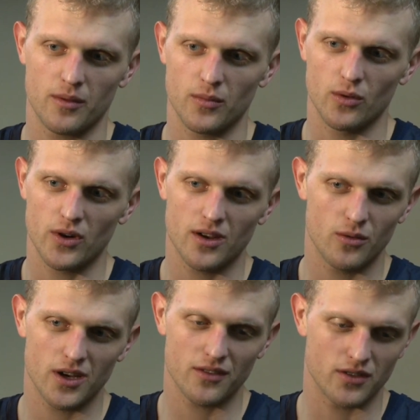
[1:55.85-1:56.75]
but we,
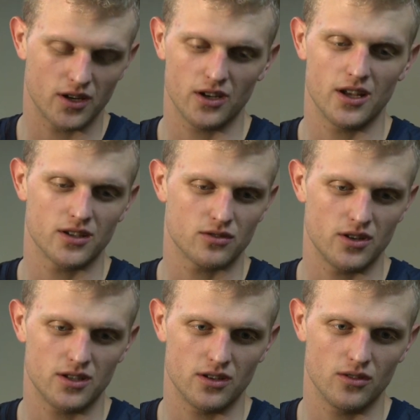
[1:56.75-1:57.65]
we have a good
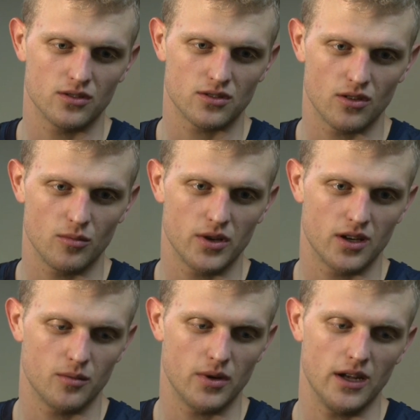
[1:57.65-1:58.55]
history too, and so it'll be a
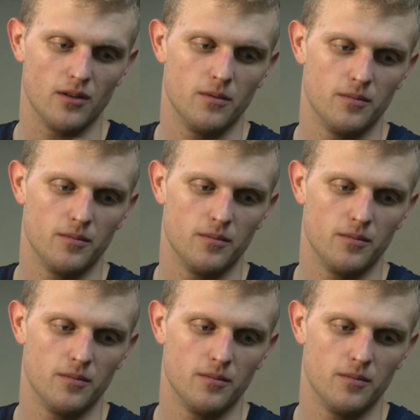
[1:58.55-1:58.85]
good battle.